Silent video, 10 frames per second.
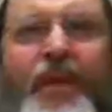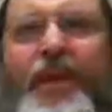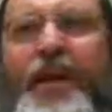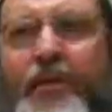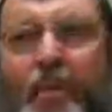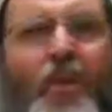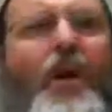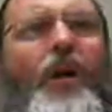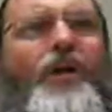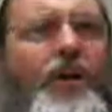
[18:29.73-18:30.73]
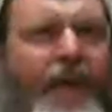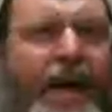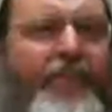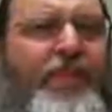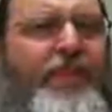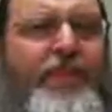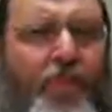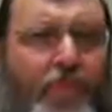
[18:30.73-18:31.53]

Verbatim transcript: Getting more gold and diamonds is more